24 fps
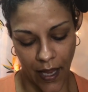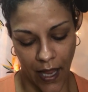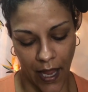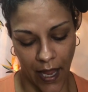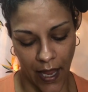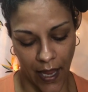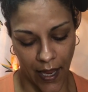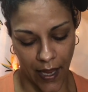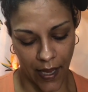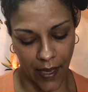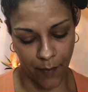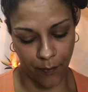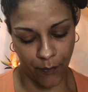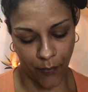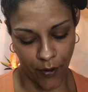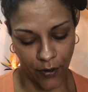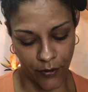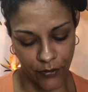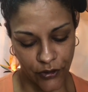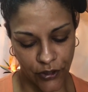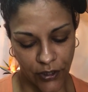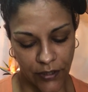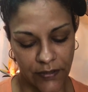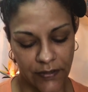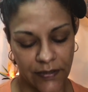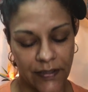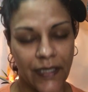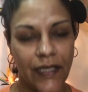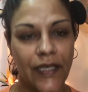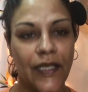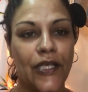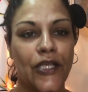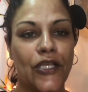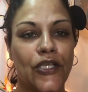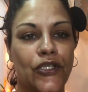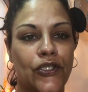I purchased
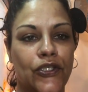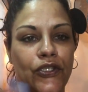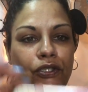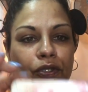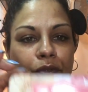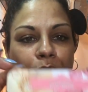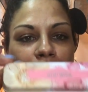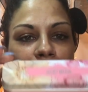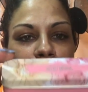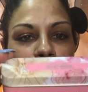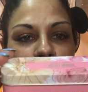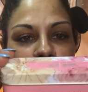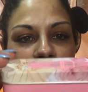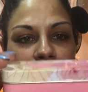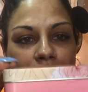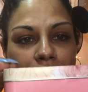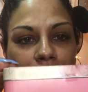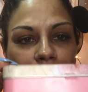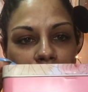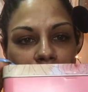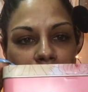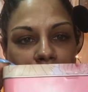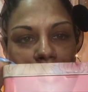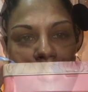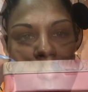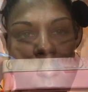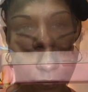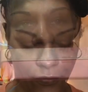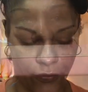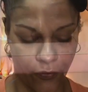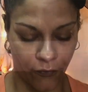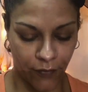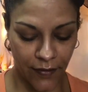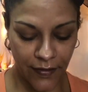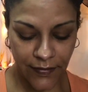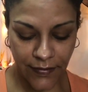Sweet Pea.
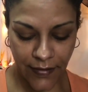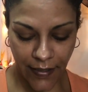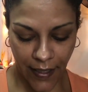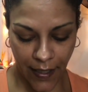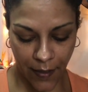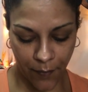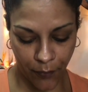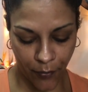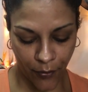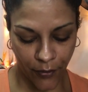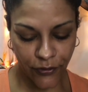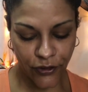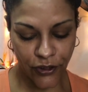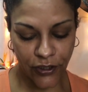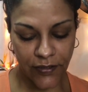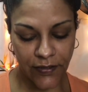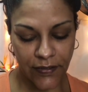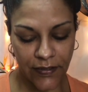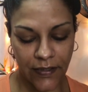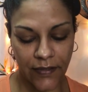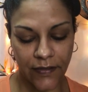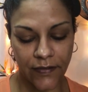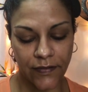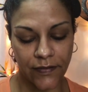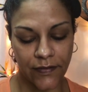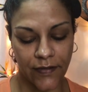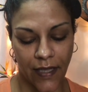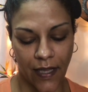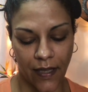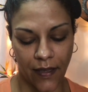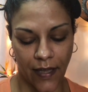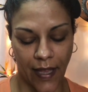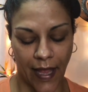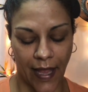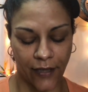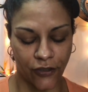The reason I purchased this
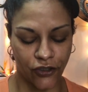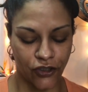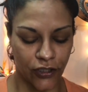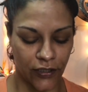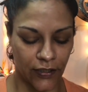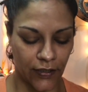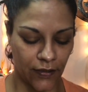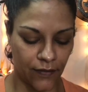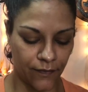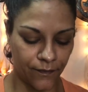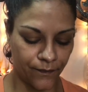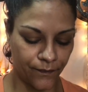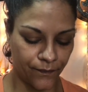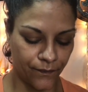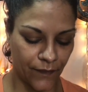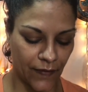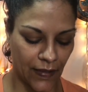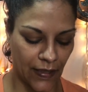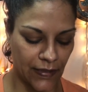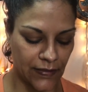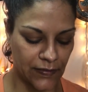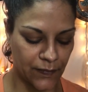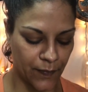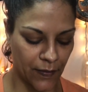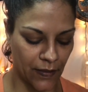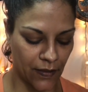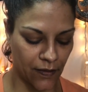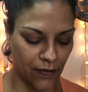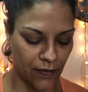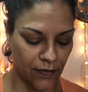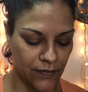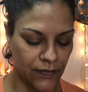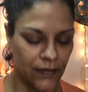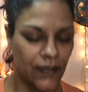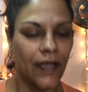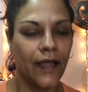actually is
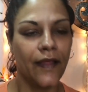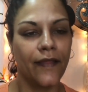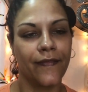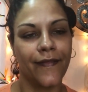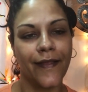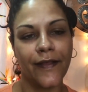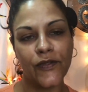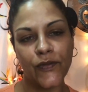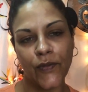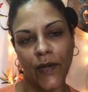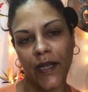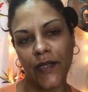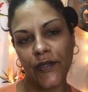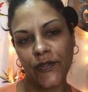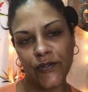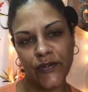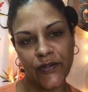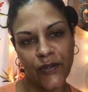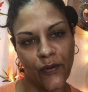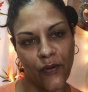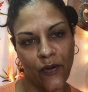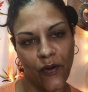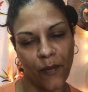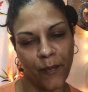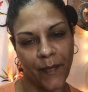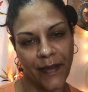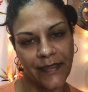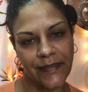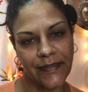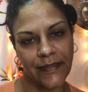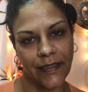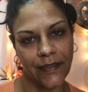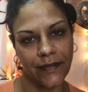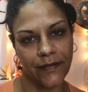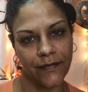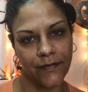because that's what I used to call my
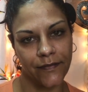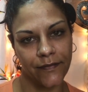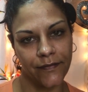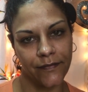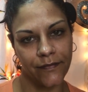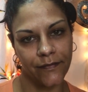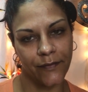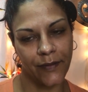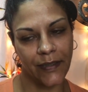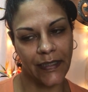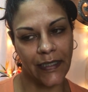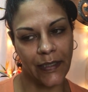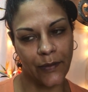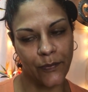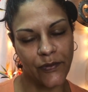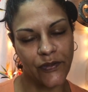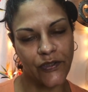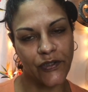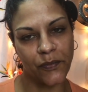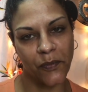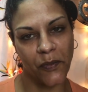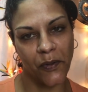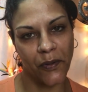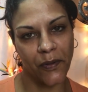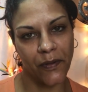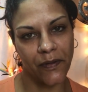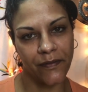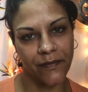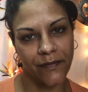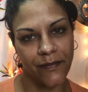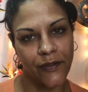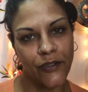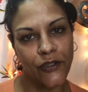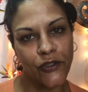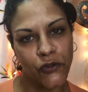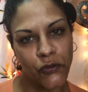son when he was small.
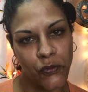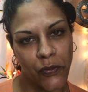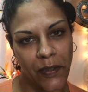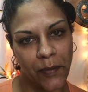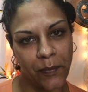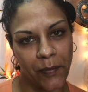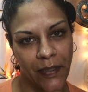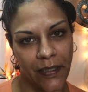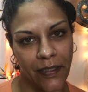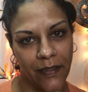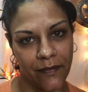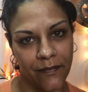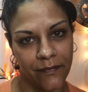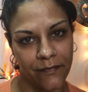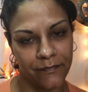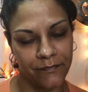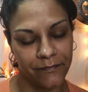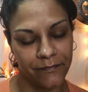Sweet Pea.